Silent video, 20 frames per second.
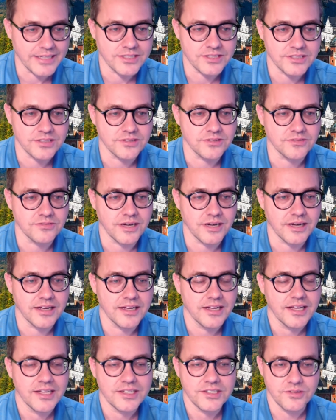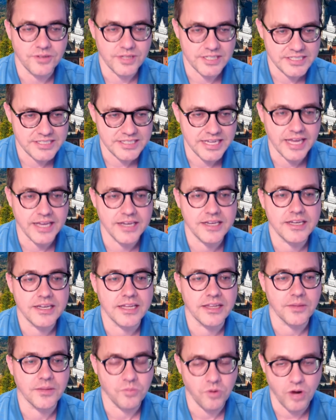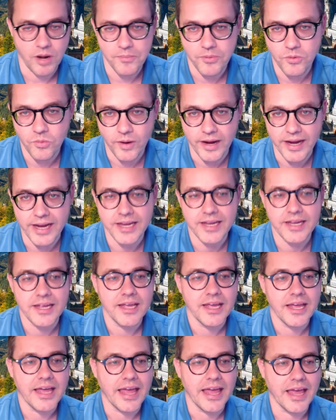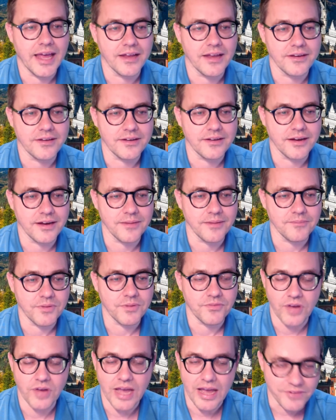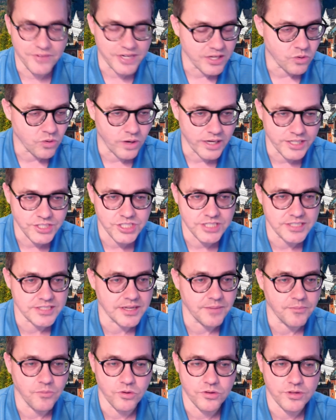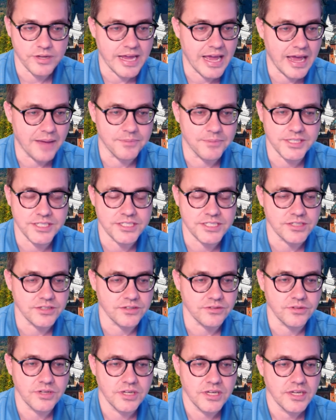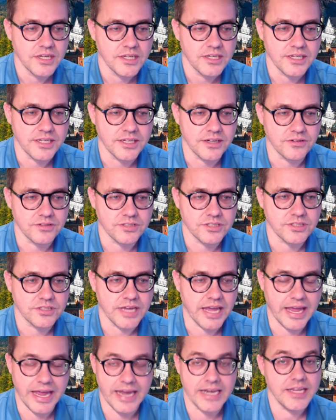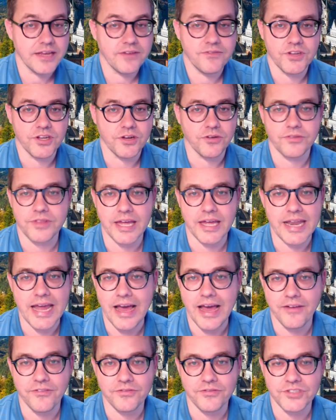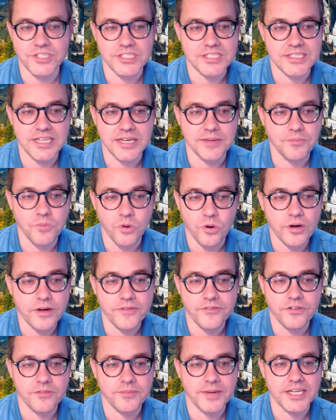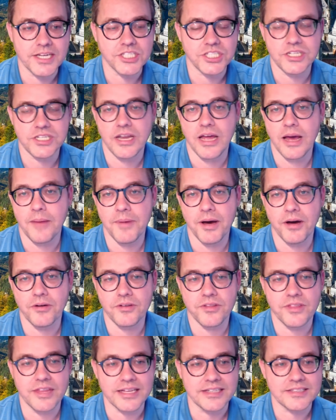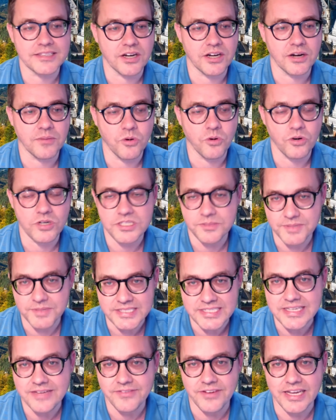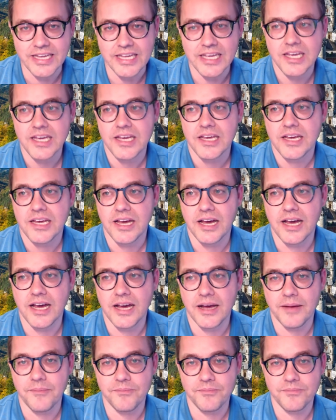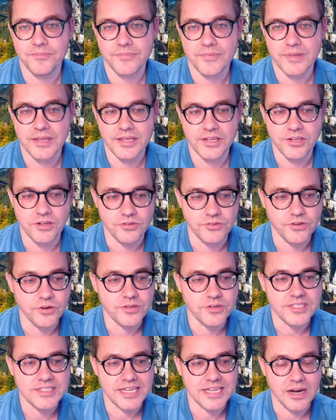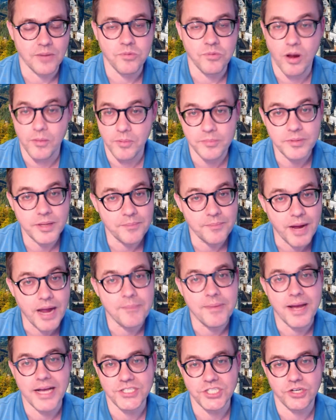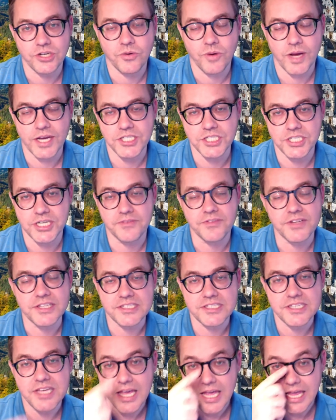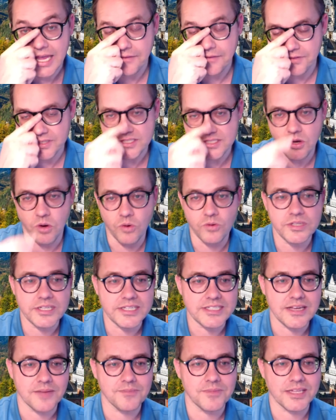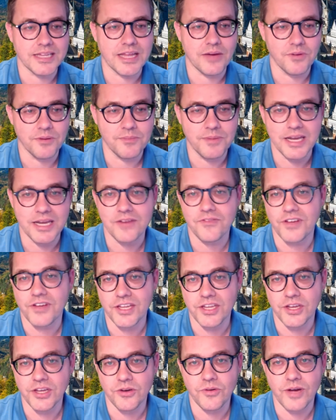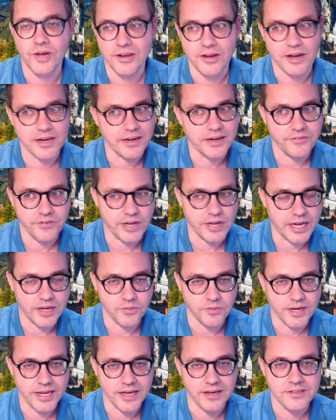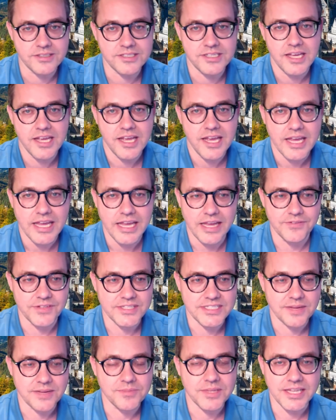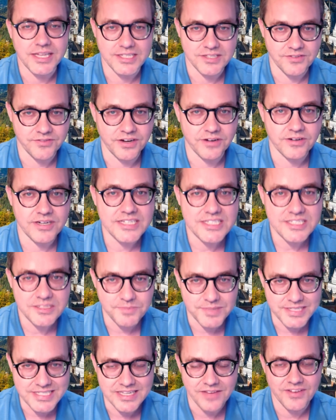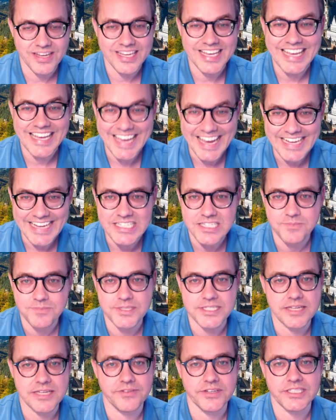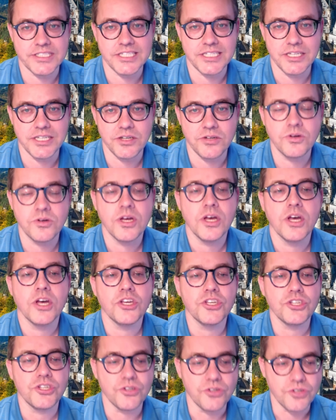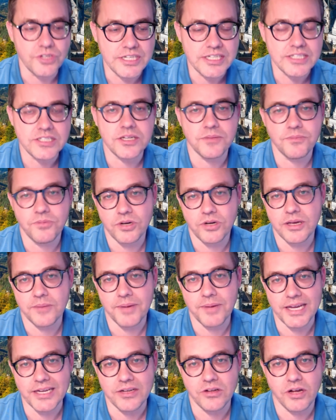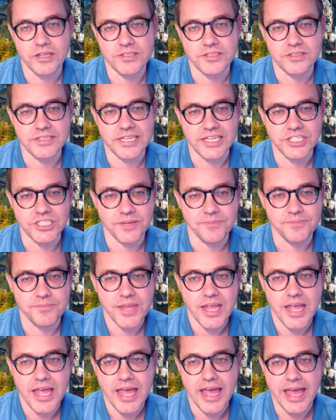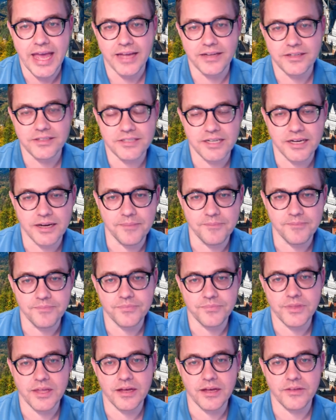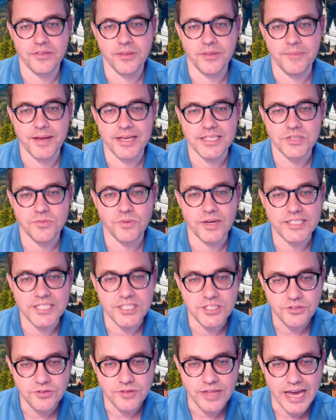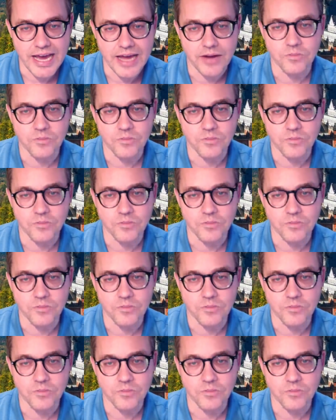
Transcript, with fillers: to, uh, to extend in the proper way. And um, if you have any questions, I'm more than happy to, you know, to any of you that have just need more information about things that are more specific. Um, you'll notice that I'll probably bypass your question if it's if it's only something that would benefit you and not every, anyone else. If it's something that's very specific, case specific to you, you need to book a paid consultation. And um, the, the best way to do that,